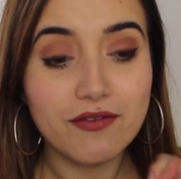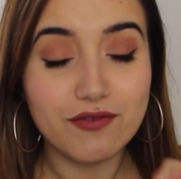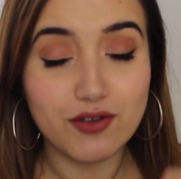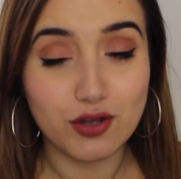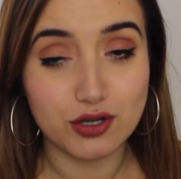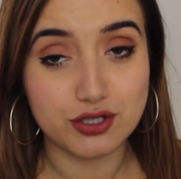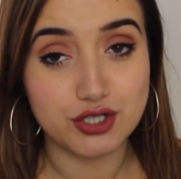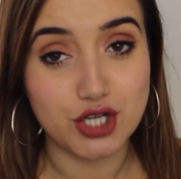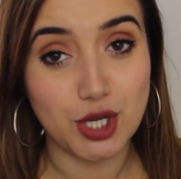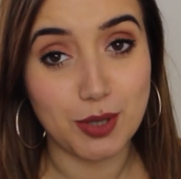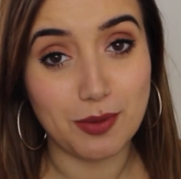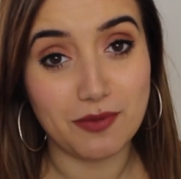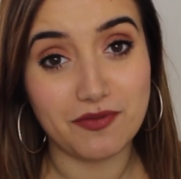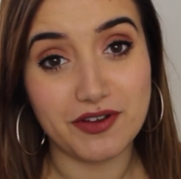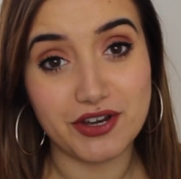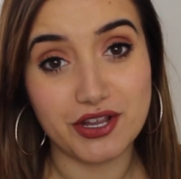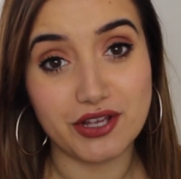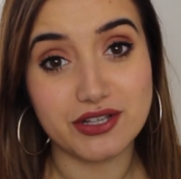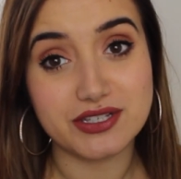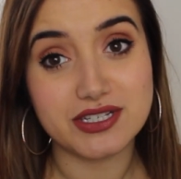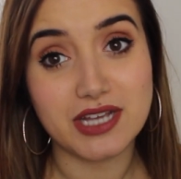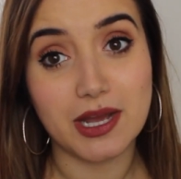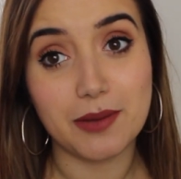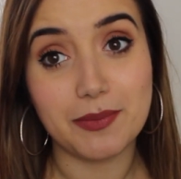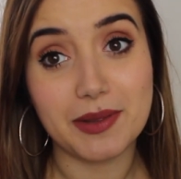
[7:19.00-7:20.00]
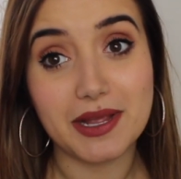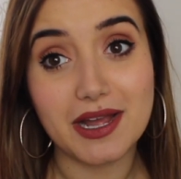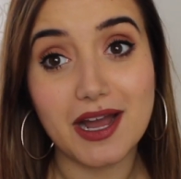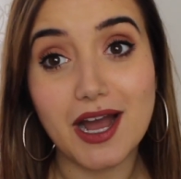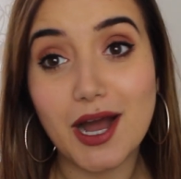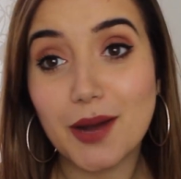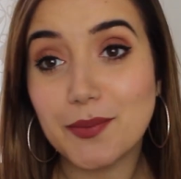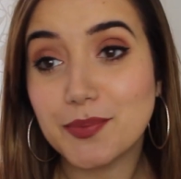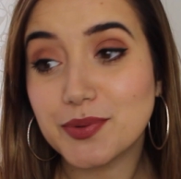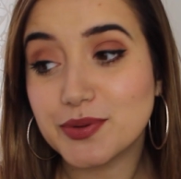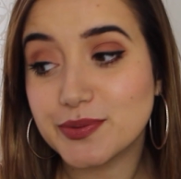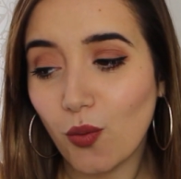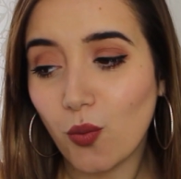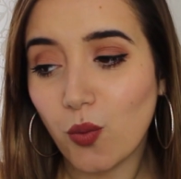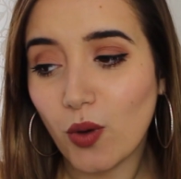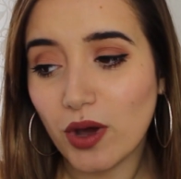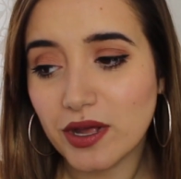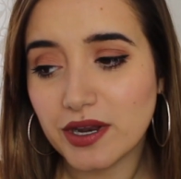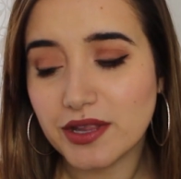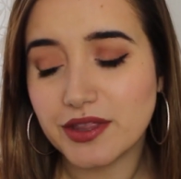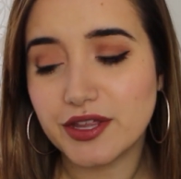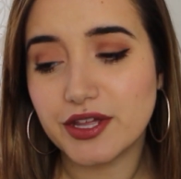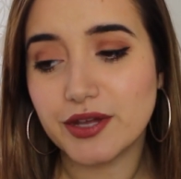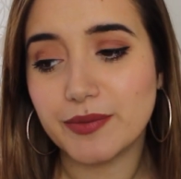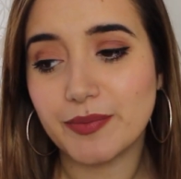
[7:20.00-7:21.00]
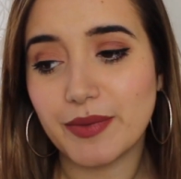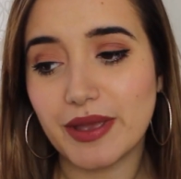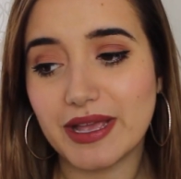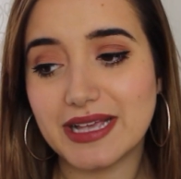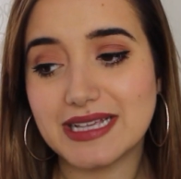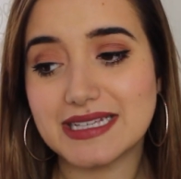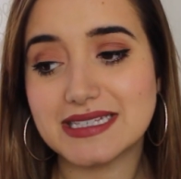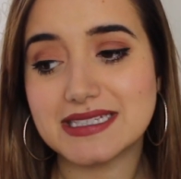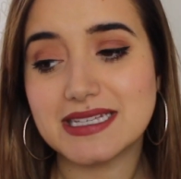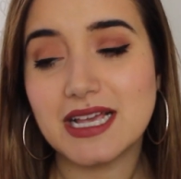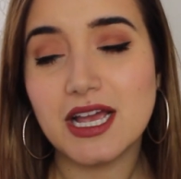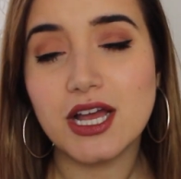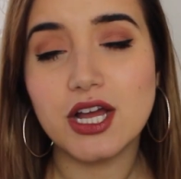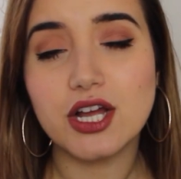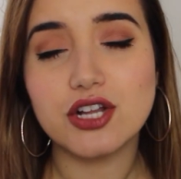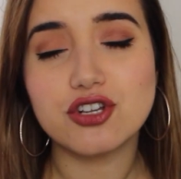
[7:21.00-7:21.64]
Vlogtober videos coming up. One of them is